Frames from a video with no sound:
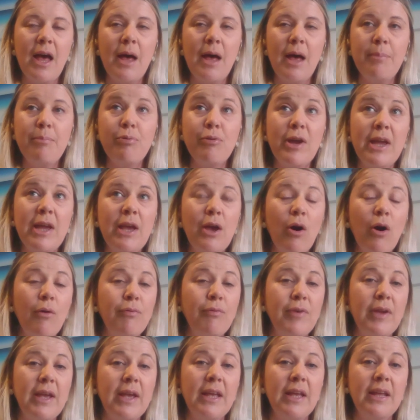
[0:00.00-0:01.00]

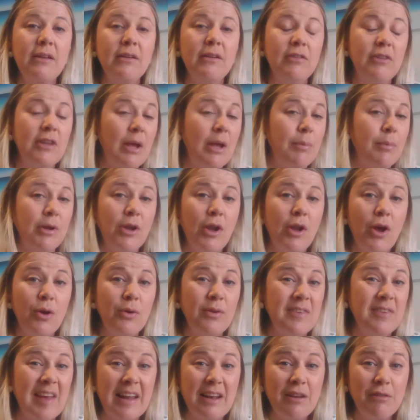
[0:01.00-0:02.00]
Pre-coffee, there were no
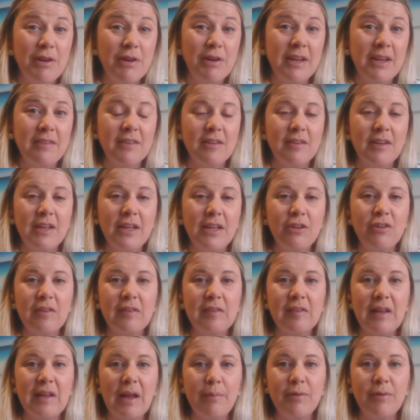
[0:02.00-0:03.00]
salaries. The
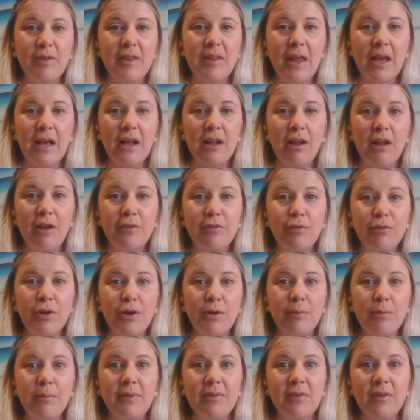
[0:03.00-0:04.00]
teachers slept in their
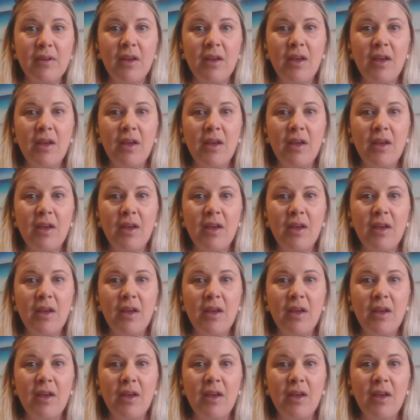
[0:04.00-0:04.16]
classrooms.